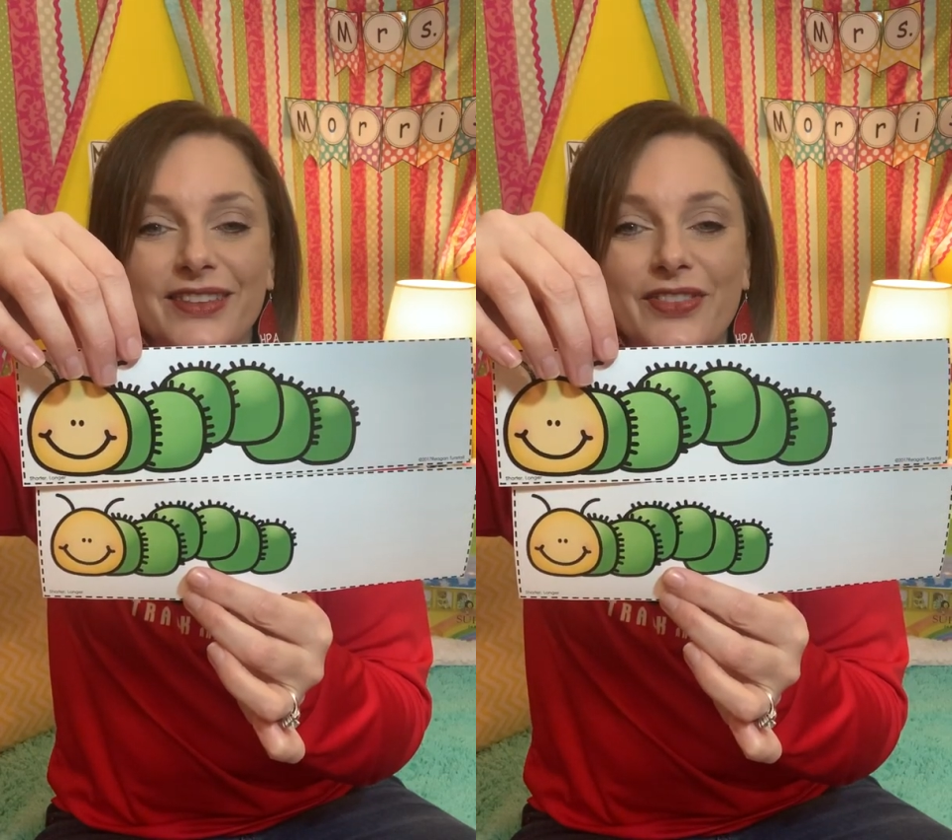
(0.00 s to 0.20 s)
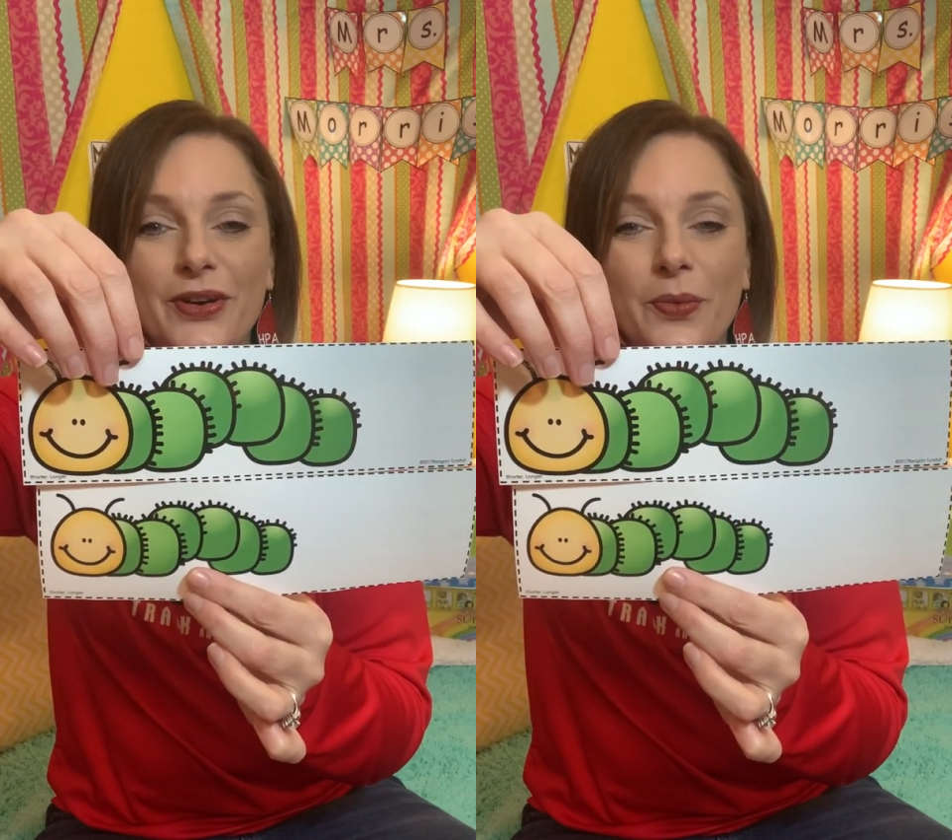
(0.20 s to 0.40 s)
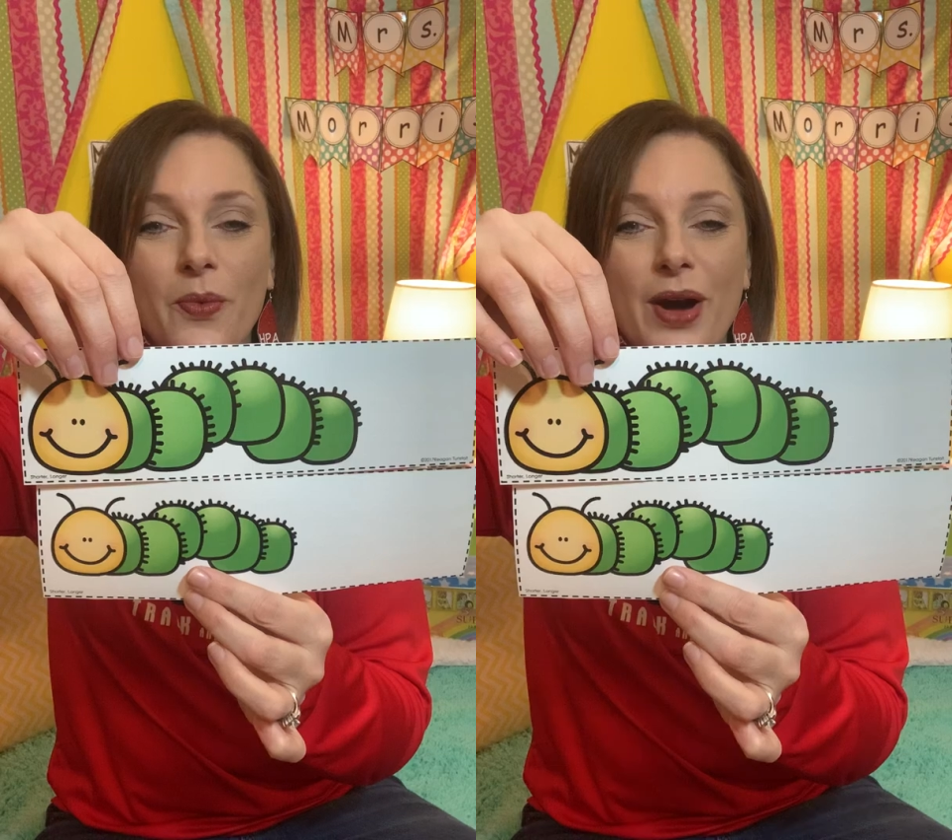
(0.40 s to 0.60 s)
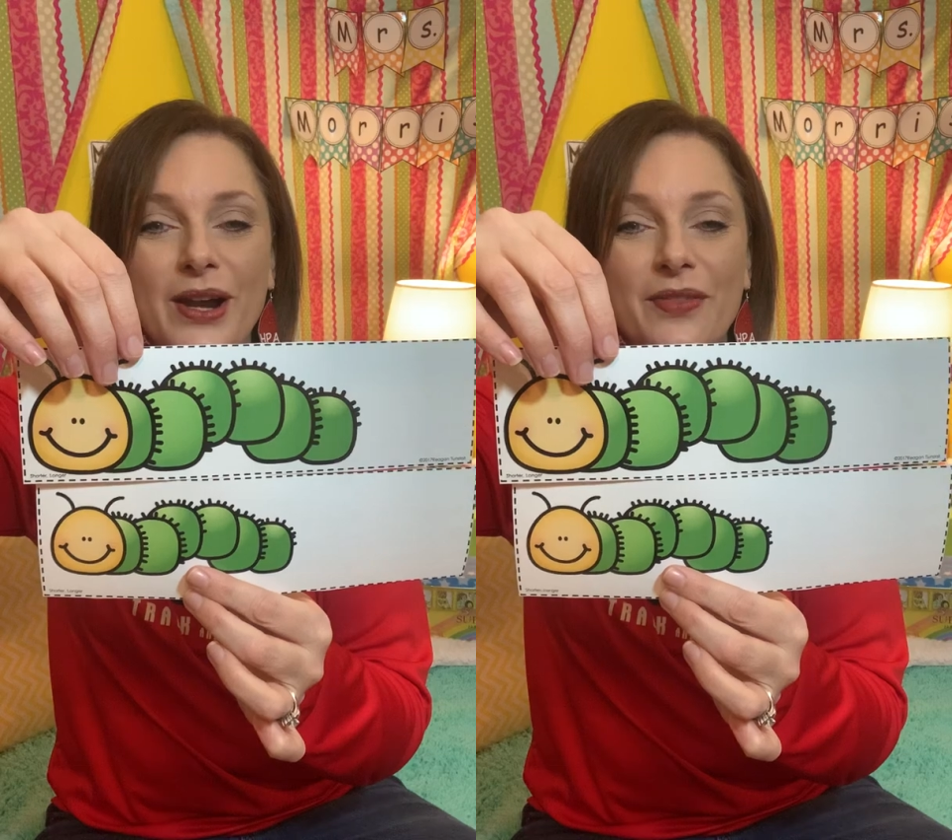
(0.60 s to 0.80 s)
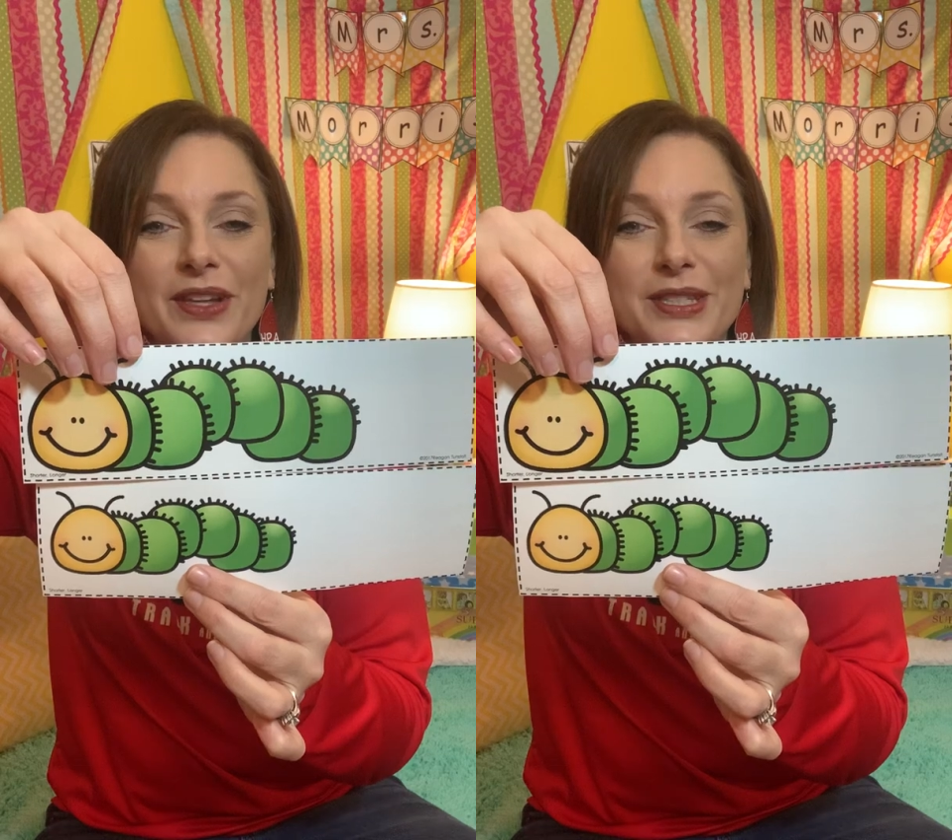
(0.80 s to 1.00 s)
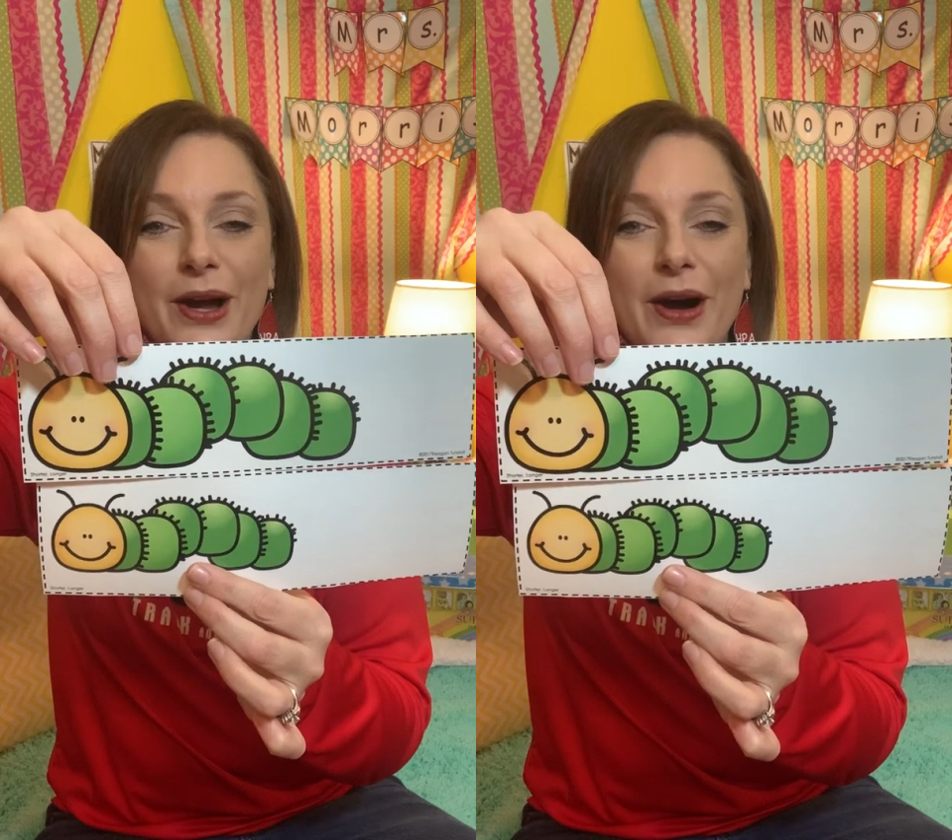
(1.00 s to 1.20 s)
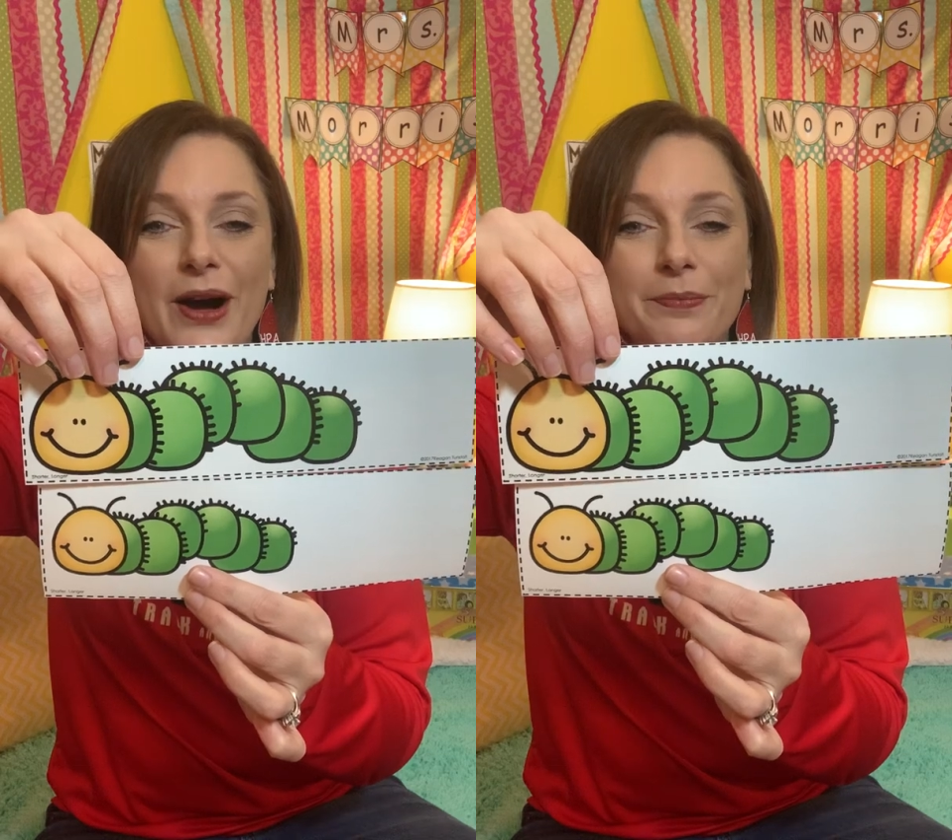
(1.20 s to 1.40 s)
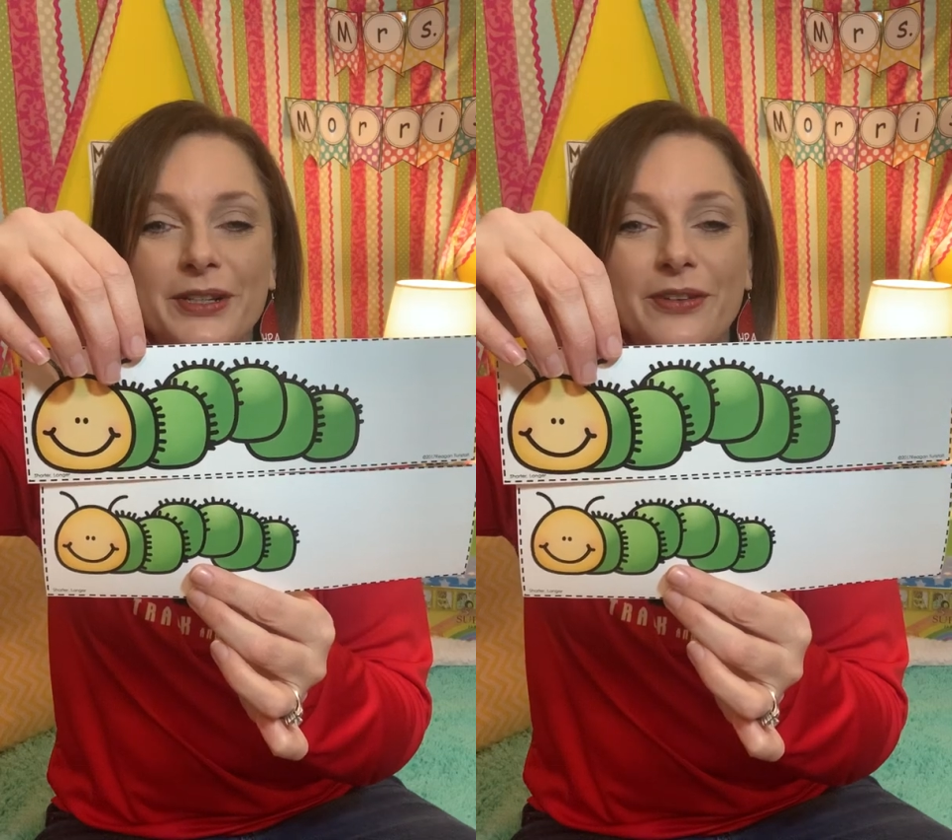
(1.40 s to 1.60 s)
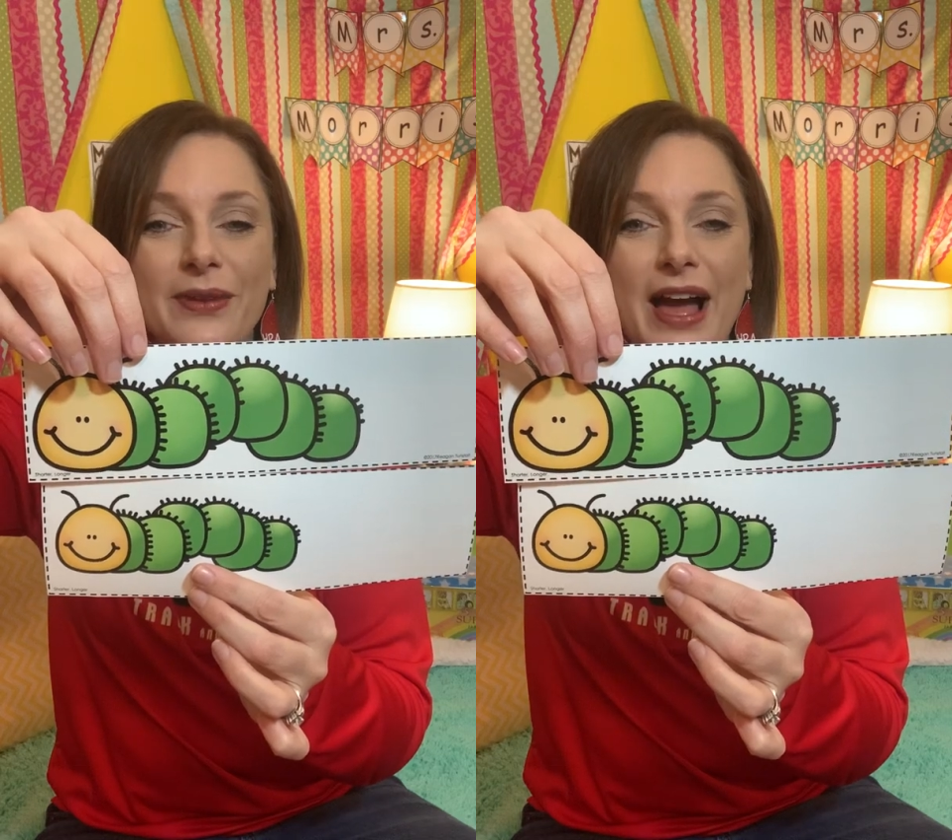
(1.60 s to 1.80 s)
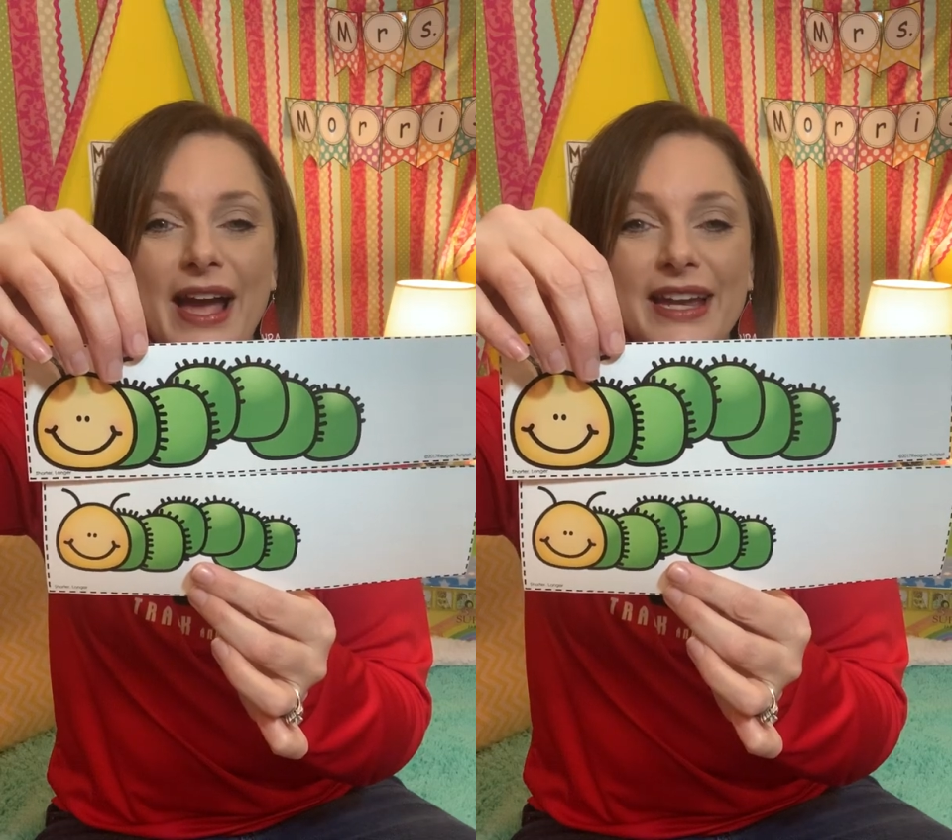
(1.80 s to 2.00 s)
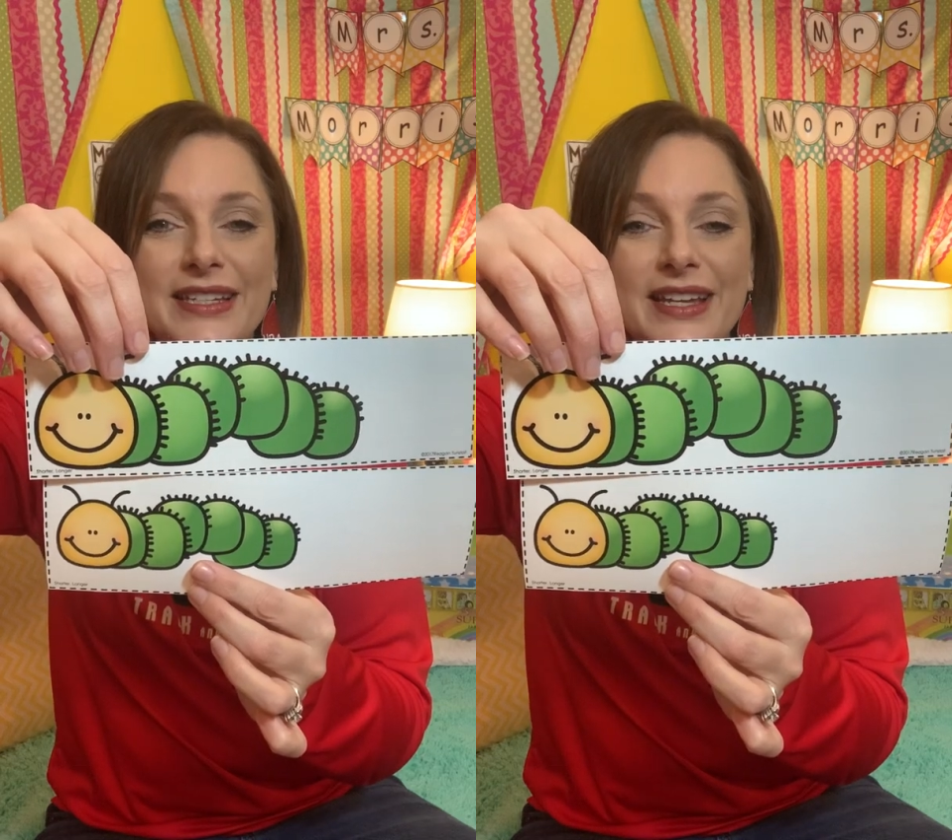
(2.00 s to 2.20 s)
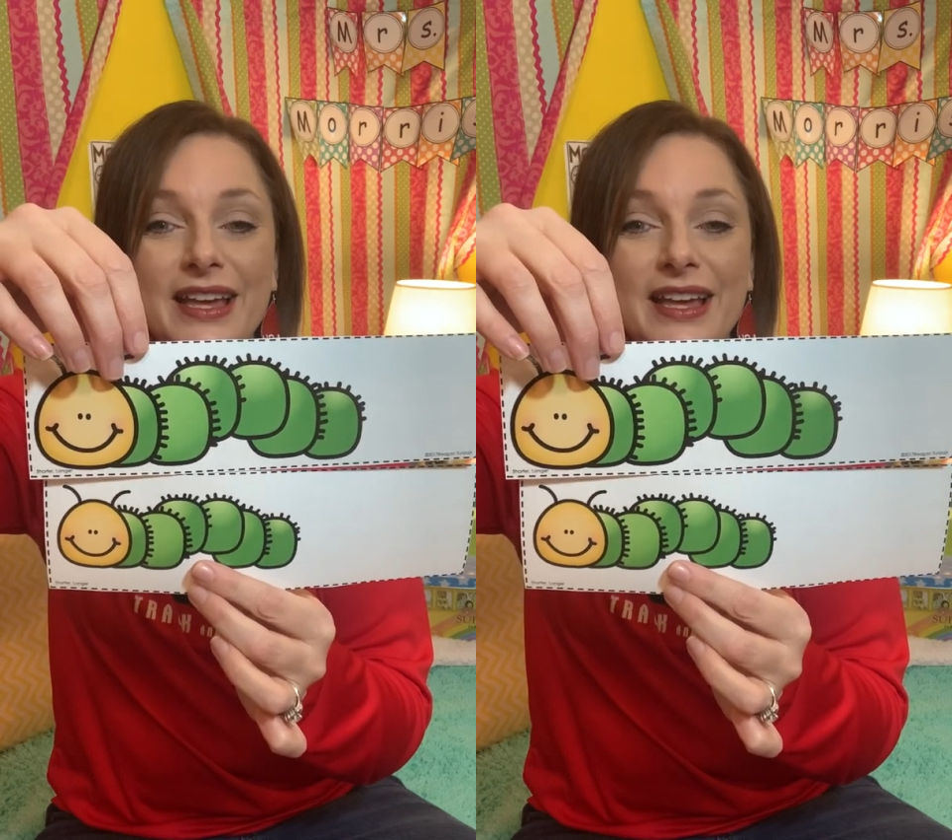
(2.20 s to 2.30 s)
The one on the top, you're right.